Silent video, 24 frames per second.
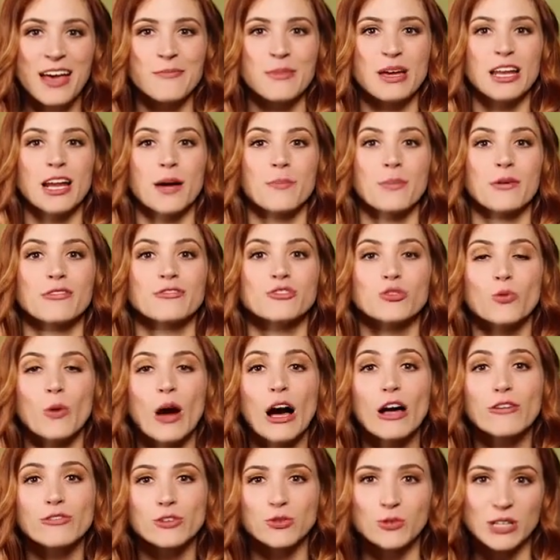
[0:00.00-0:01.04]
Made up of
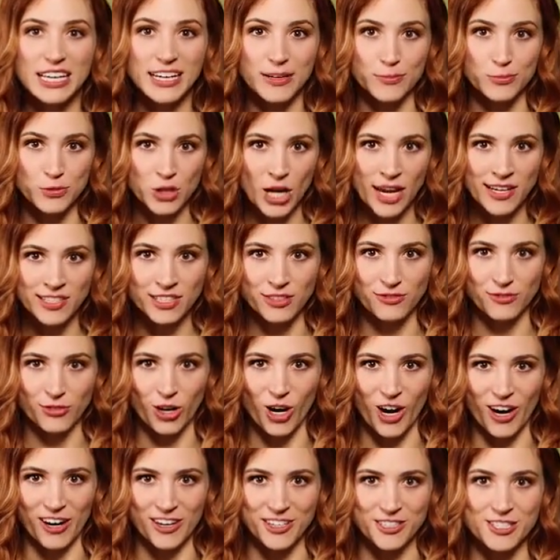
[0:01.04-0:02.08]
12 unique objective
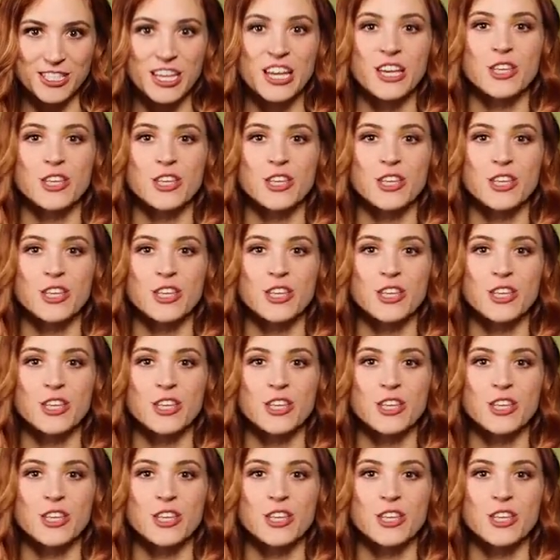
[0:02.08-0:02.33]
cards,